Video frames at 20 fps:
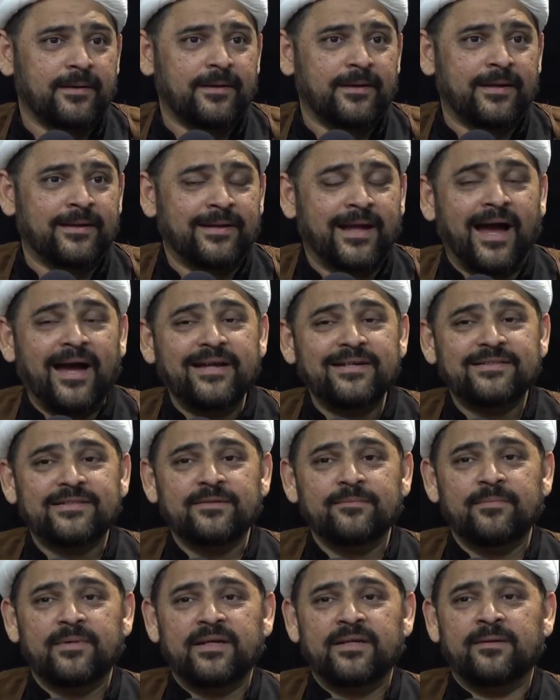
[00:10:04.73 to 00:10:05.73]

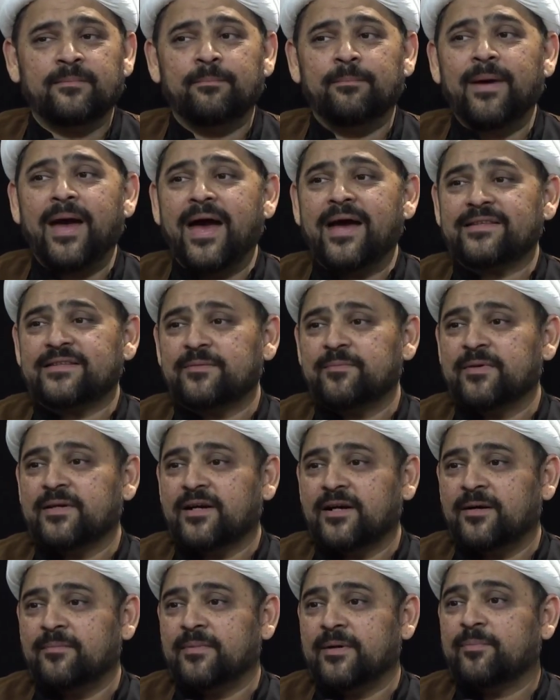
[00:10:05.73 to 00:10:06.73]
item in math
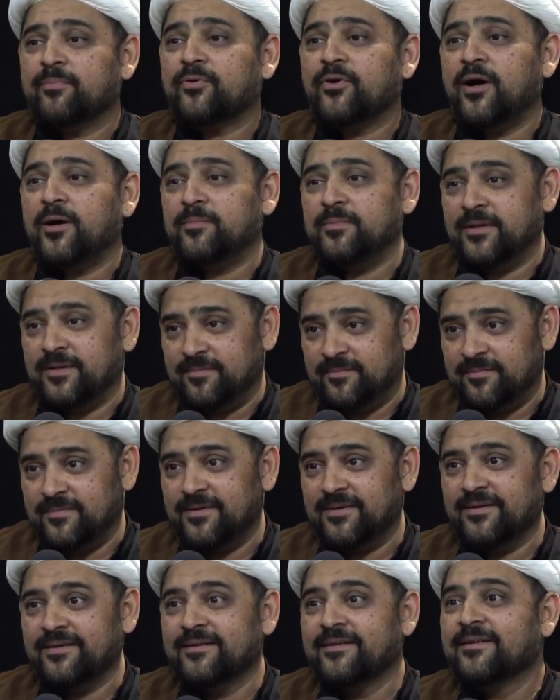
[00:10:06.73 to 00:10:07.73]
become a problem?
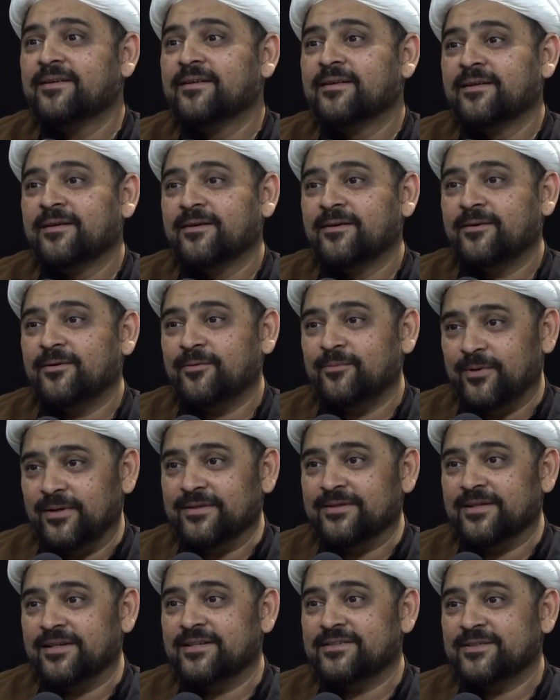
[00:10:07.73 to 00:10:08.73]

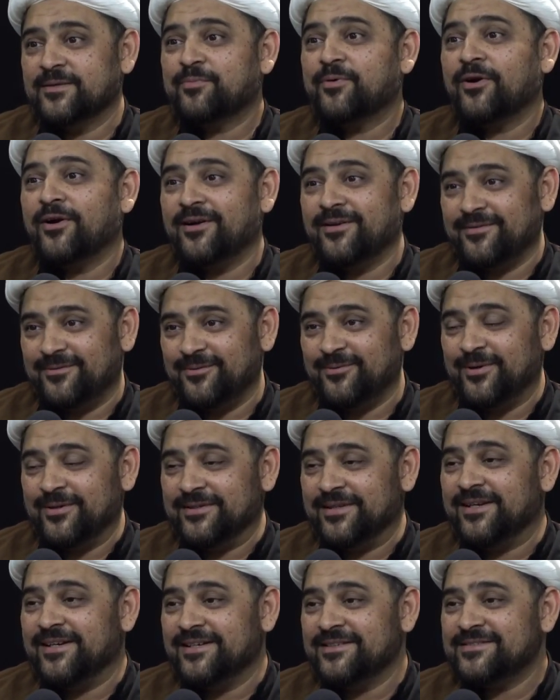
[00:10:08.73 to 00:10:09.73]
When there's when
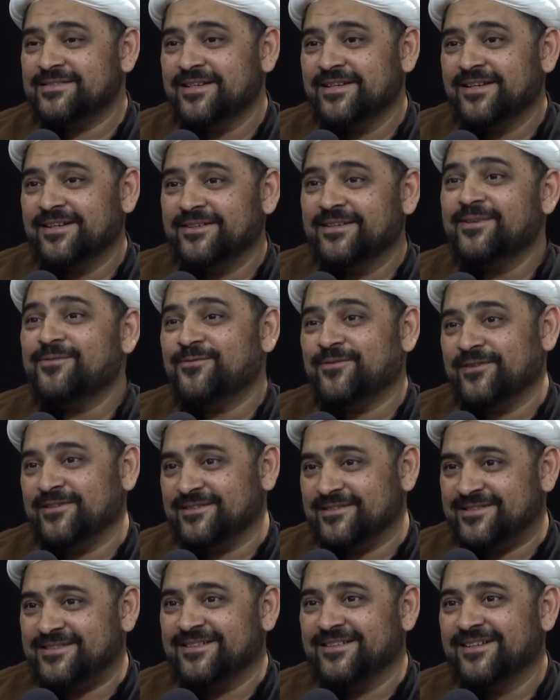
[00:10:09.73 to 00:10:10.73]
there's
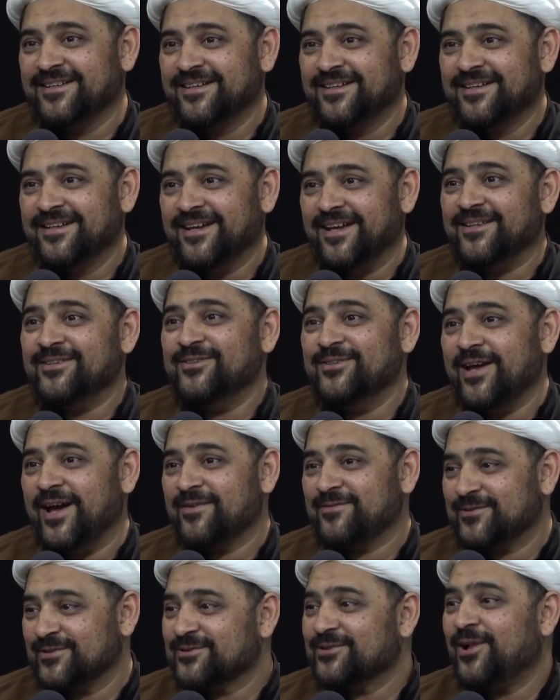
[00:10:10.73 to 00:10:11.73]
difference, and you
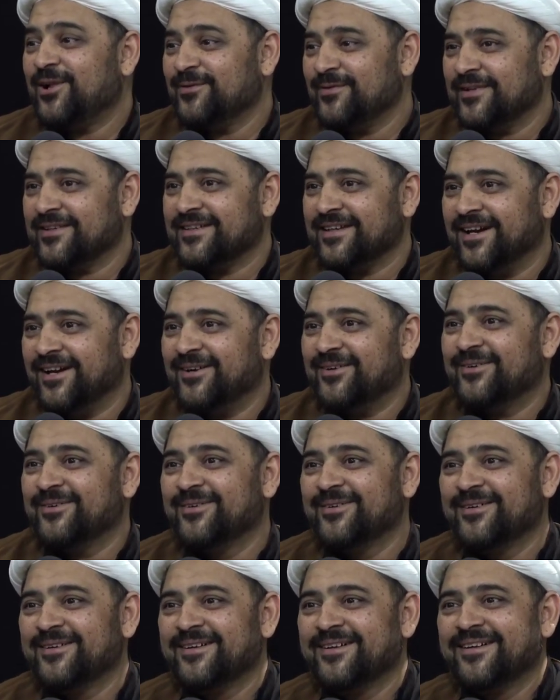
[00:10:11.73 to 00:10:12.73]
have to solve it now.
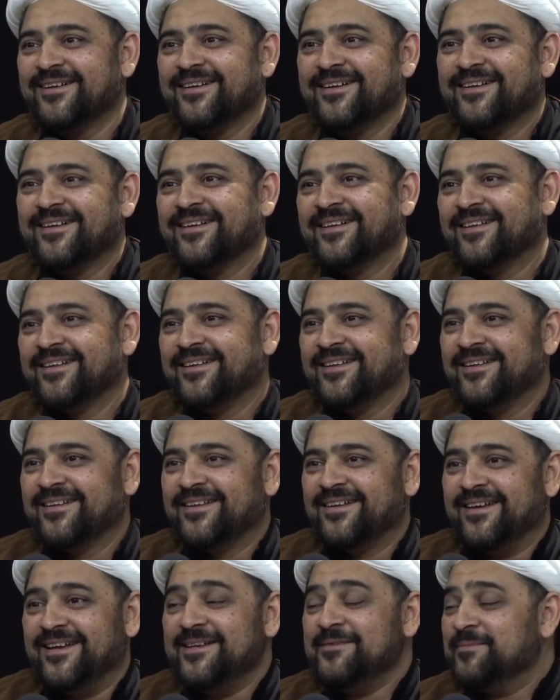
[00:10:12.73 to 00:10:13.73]

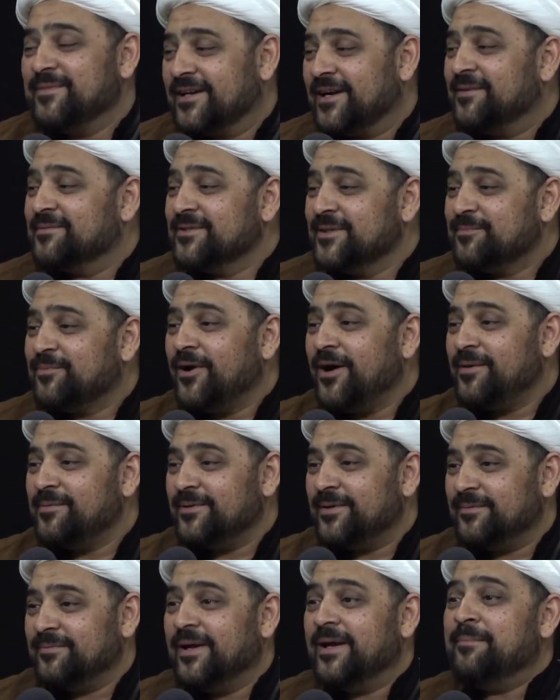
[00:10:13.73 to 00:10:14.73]
It becomes a
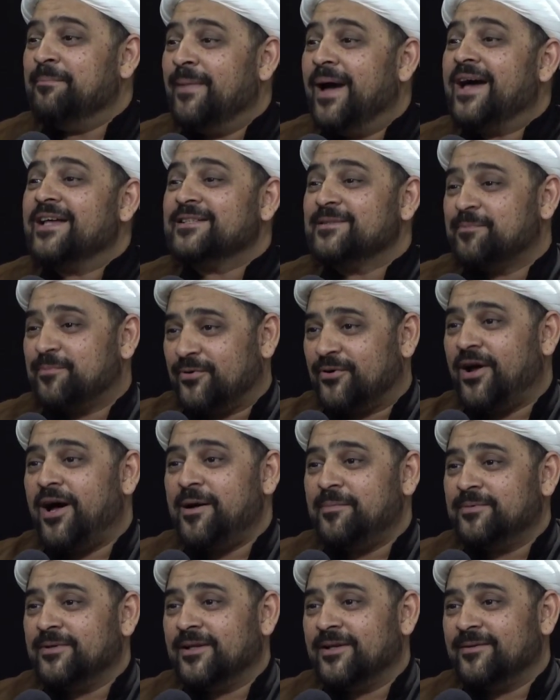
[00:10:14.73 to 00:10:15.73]
problem. A math
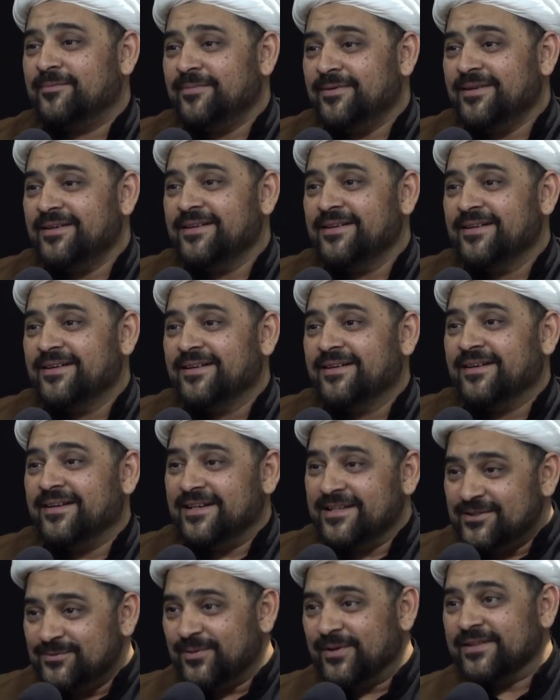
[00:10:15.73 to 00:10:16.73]
problem
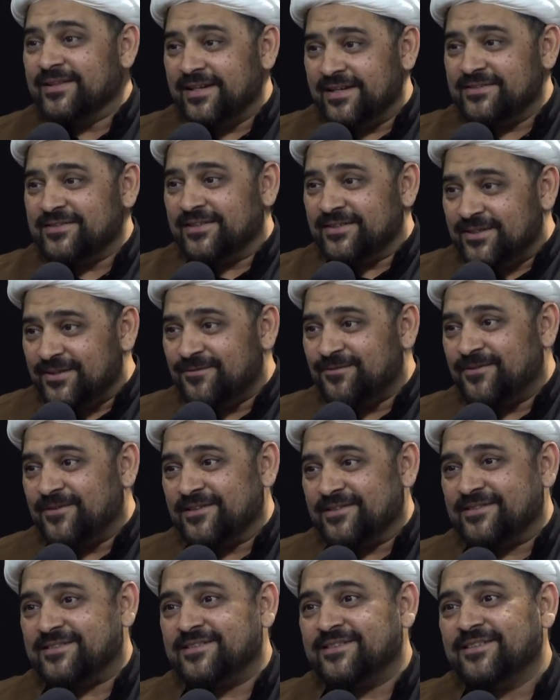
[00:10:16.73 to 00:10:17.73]
is when there's a
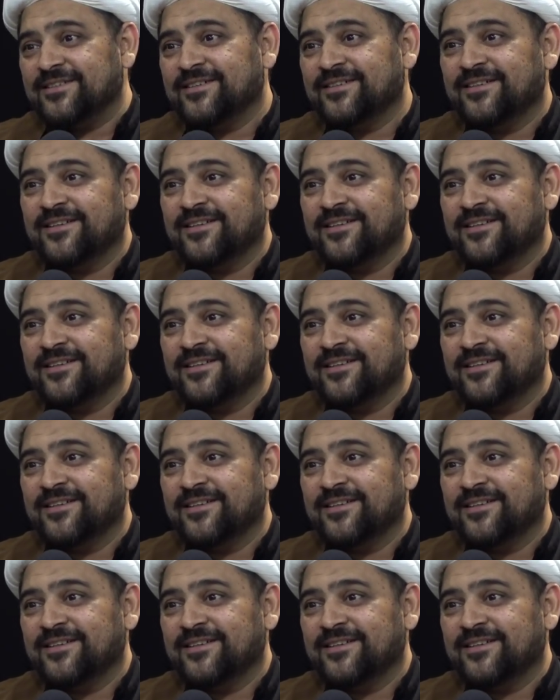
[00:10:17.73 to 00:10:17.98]
difference,